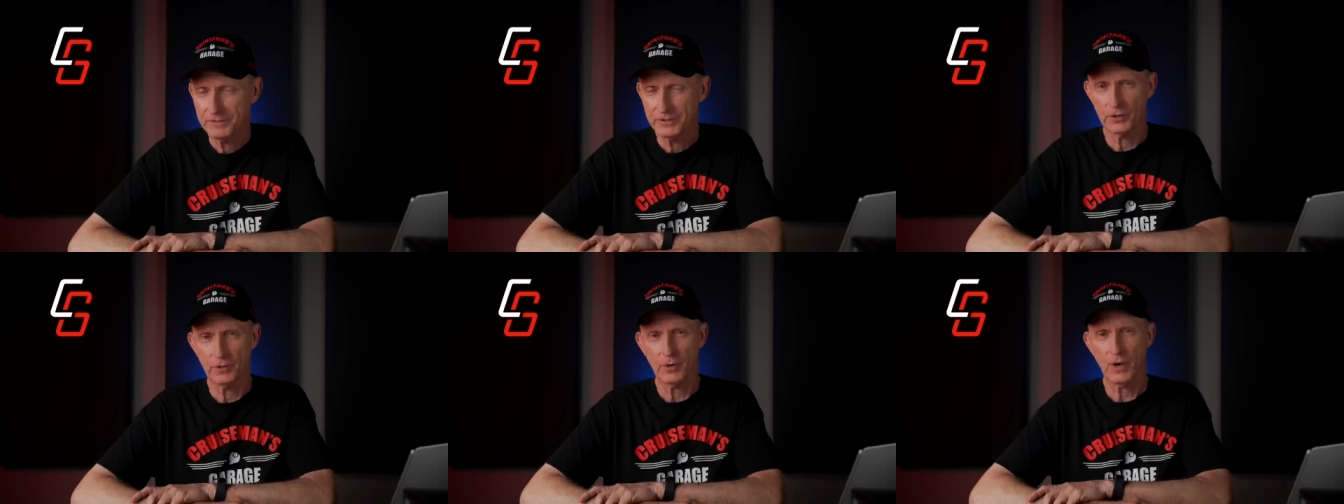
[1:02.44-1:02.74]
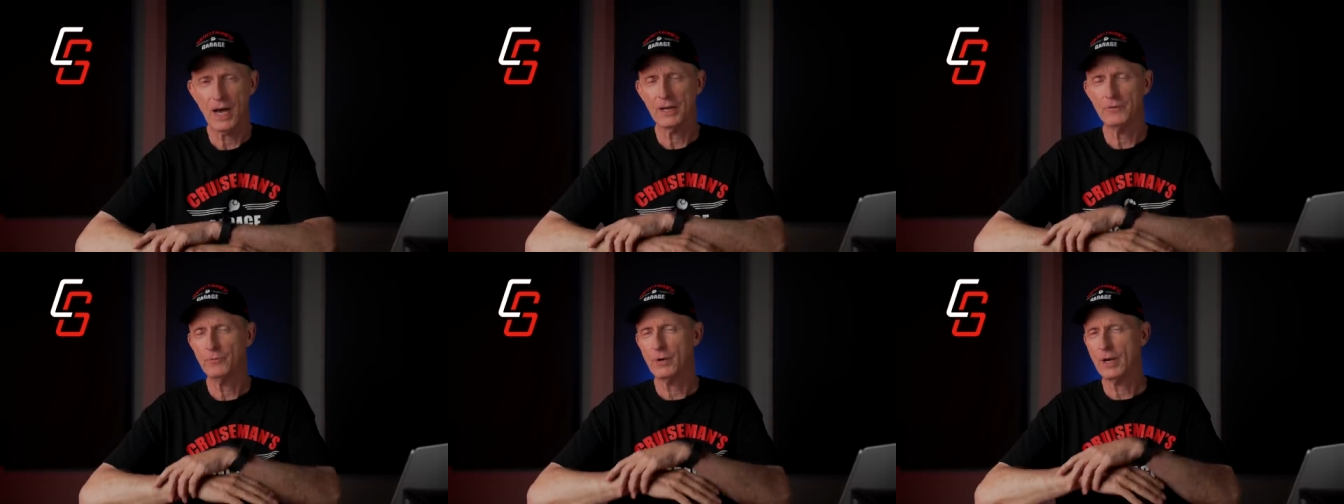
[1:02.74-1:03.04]
So
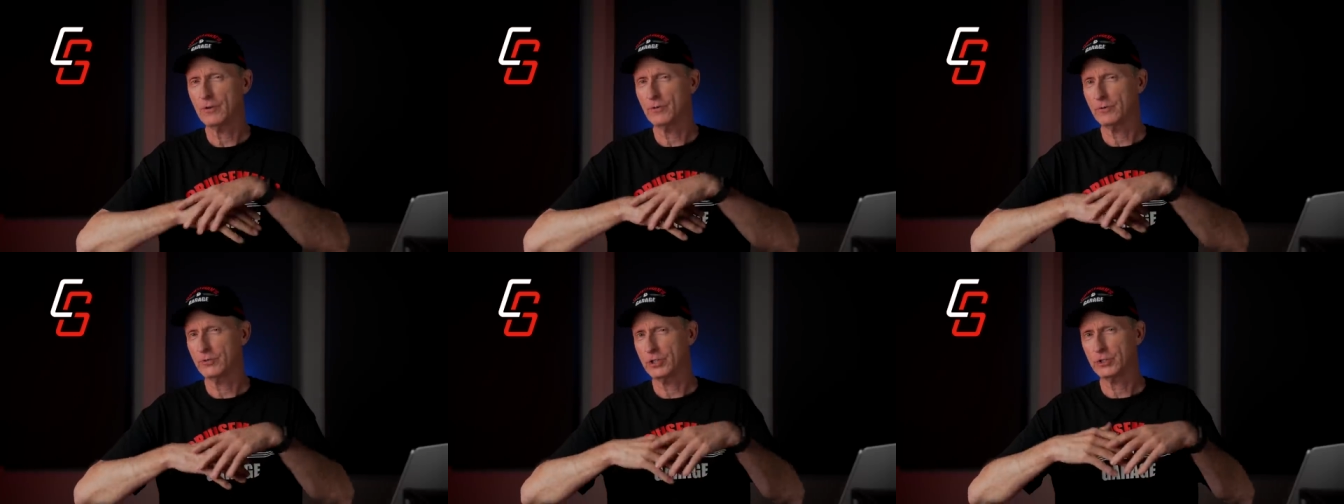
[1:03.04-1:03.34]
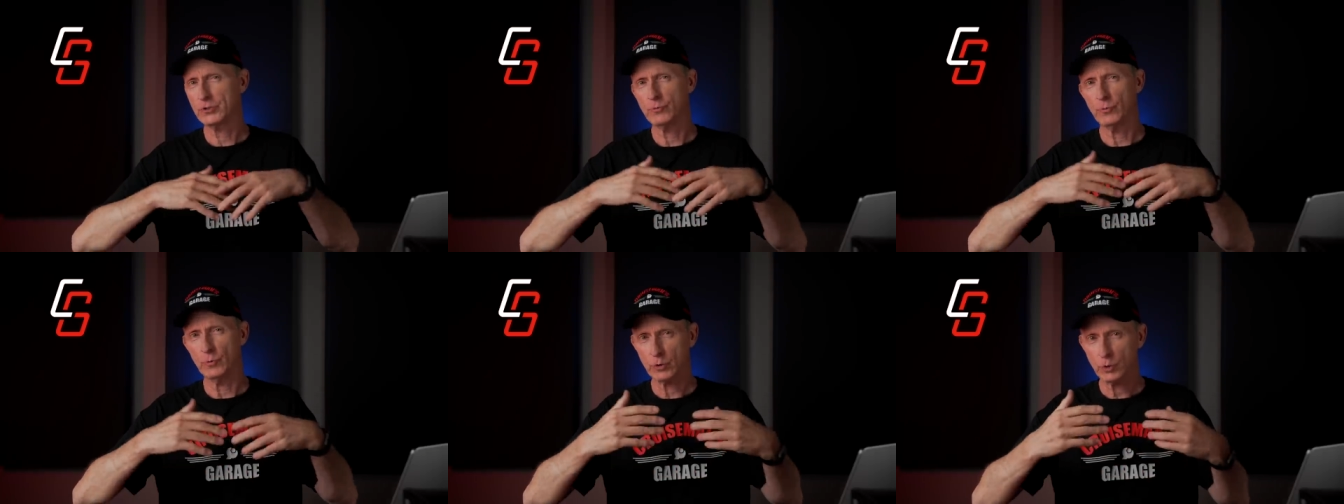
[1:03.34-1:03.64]
I'd rather
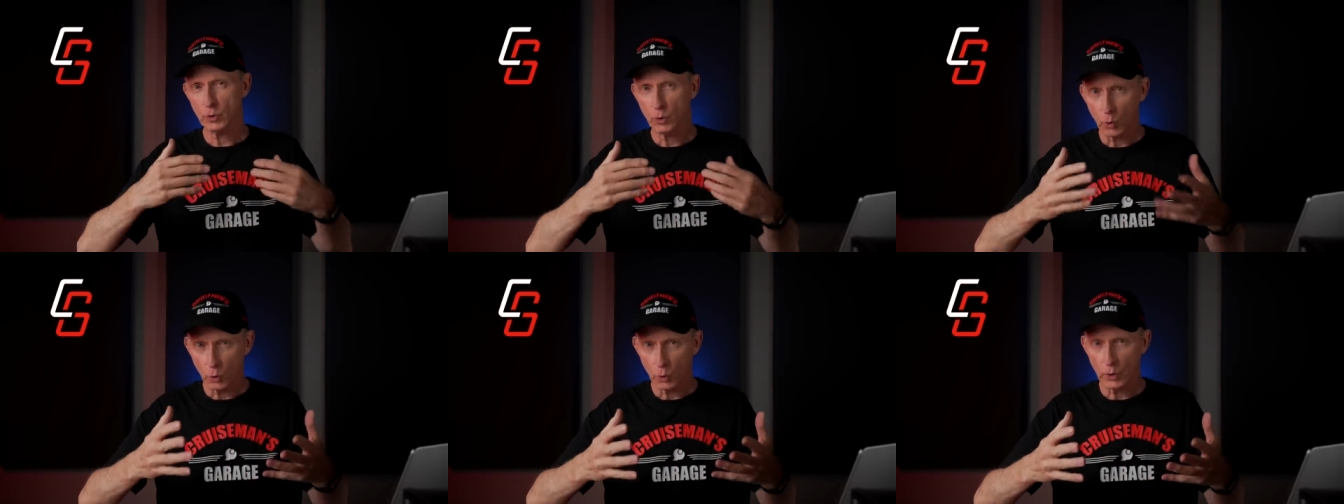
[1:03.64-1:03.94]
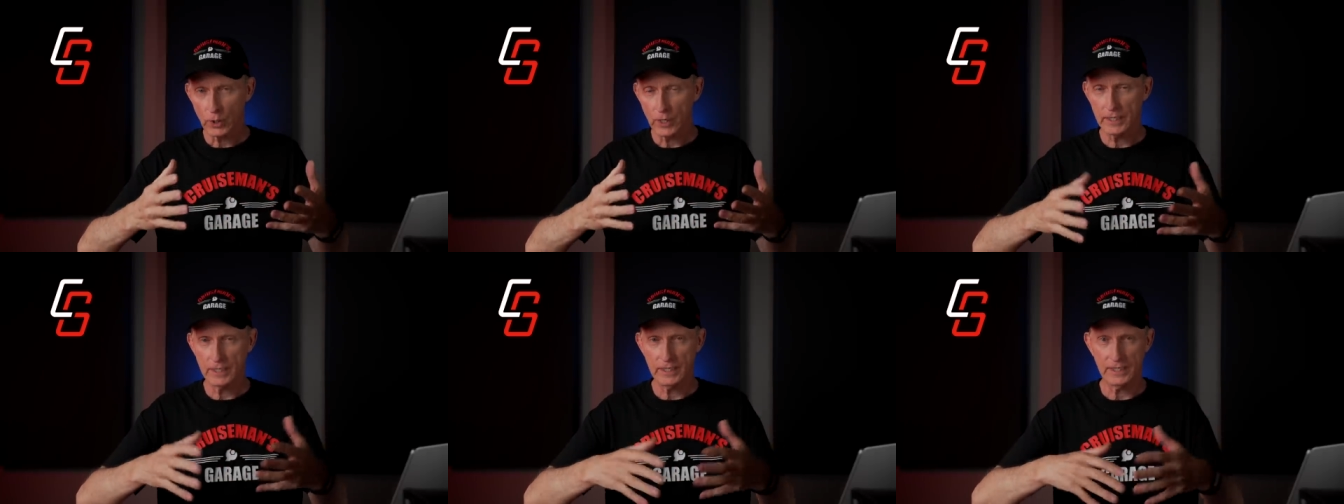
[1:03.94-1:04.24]
just
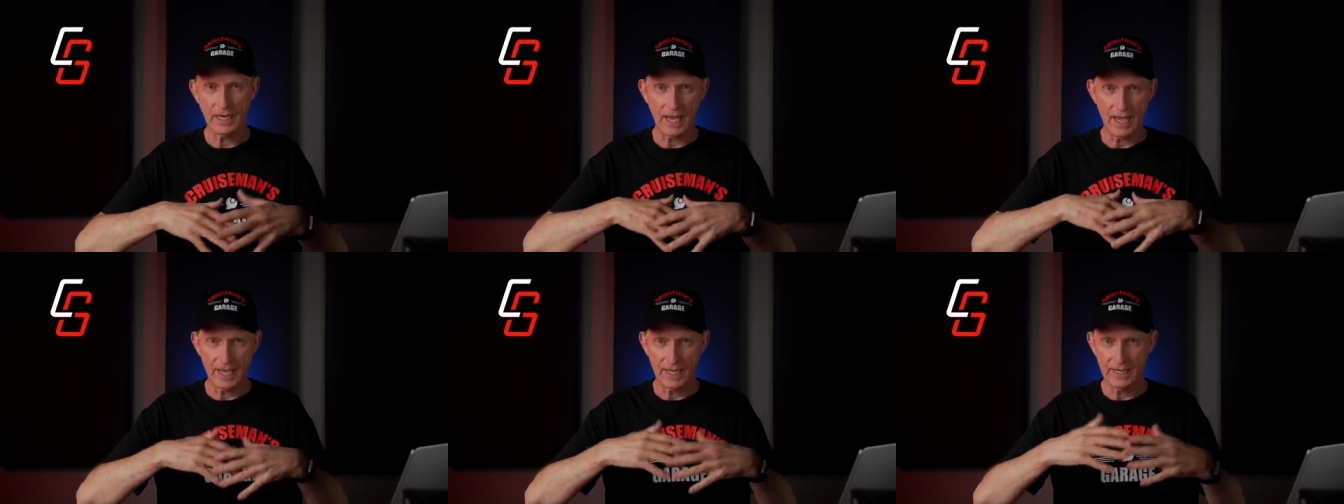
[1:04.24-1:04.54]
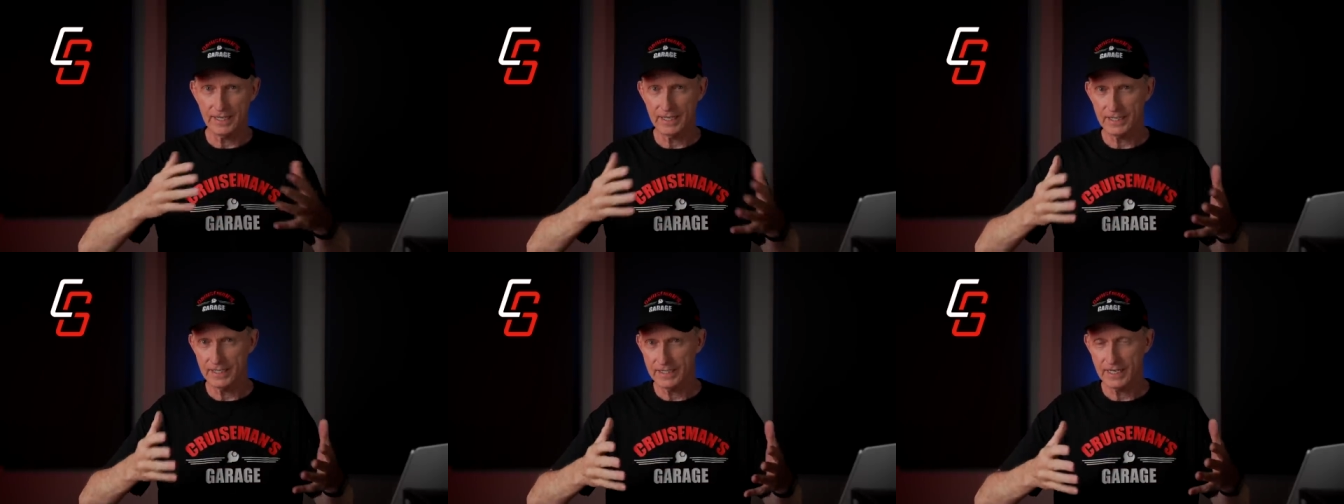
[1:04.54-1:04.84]
record it and
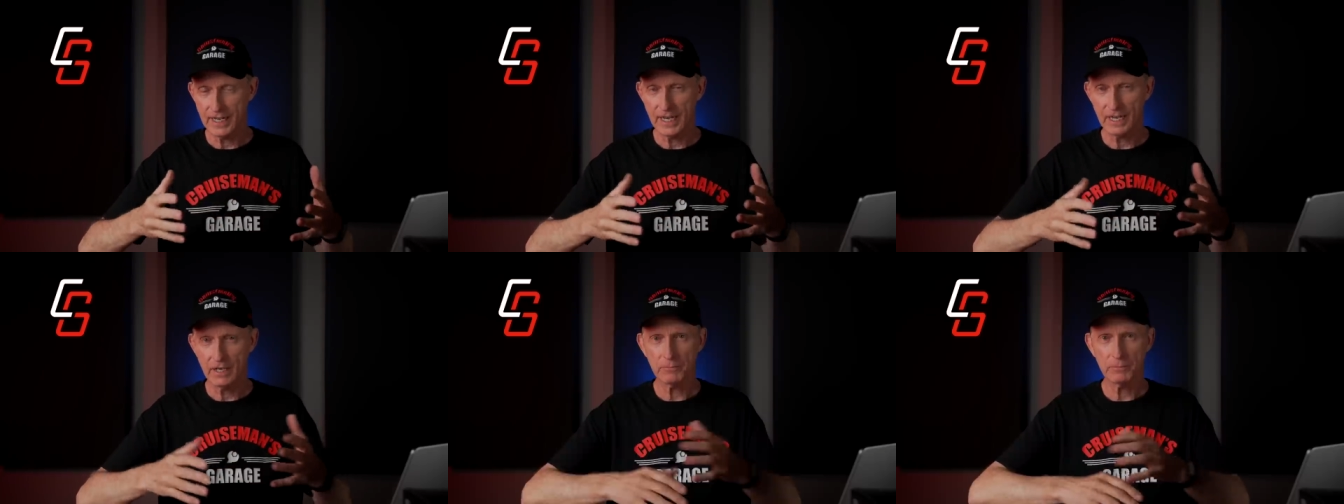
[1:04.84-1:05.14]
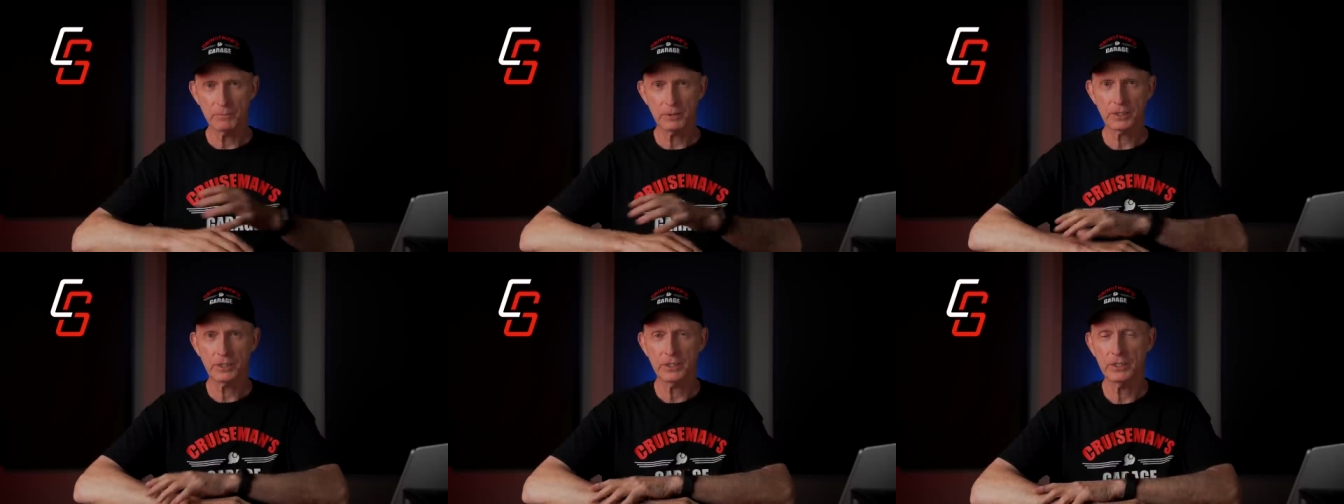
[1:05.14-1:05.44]
edit it down
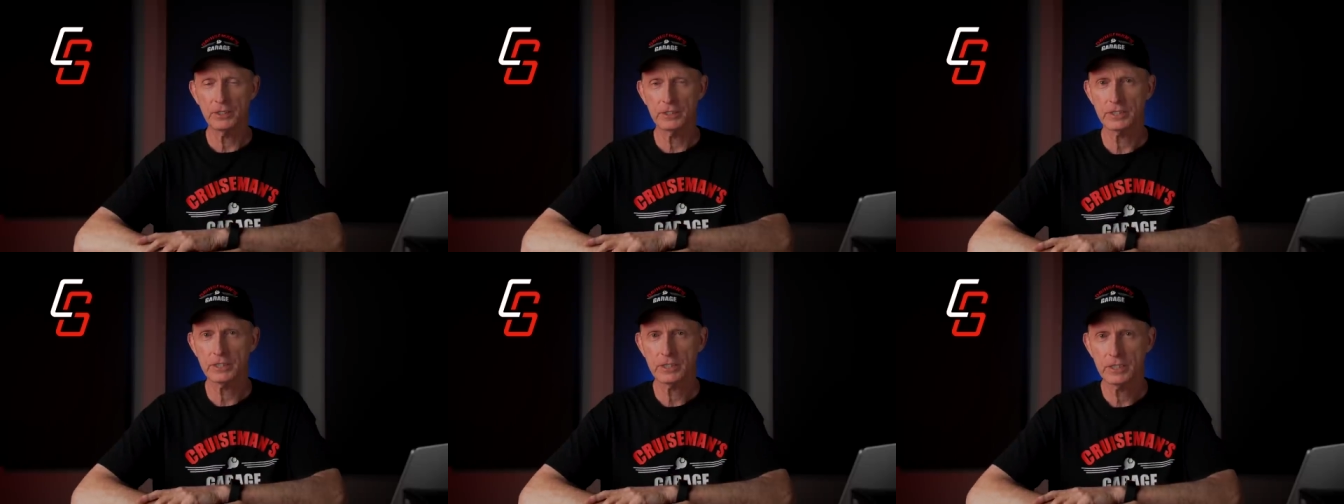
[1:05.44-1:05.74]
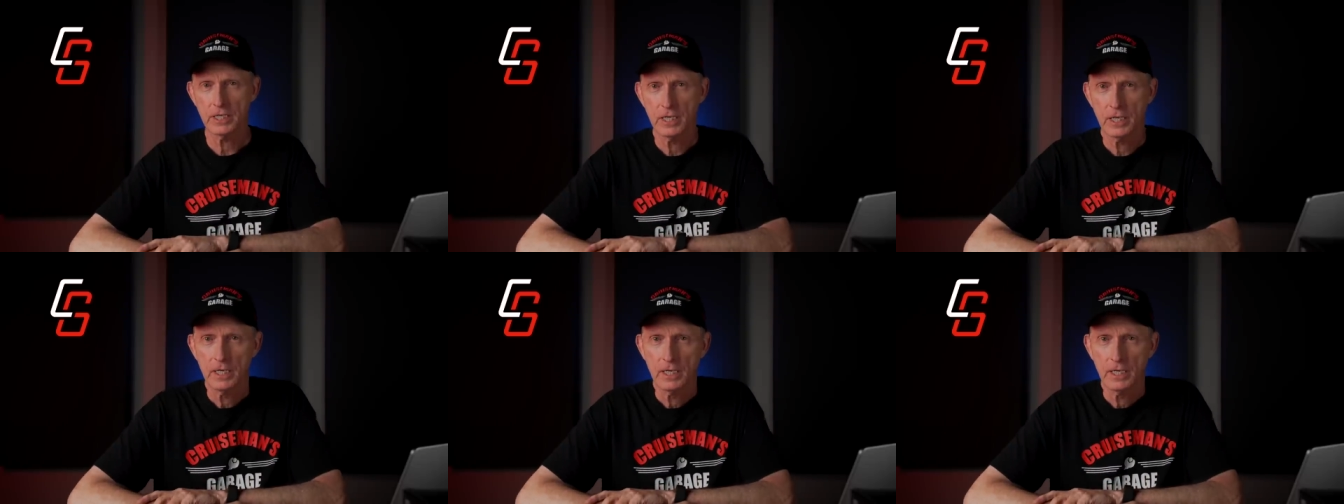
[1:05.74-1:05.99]
because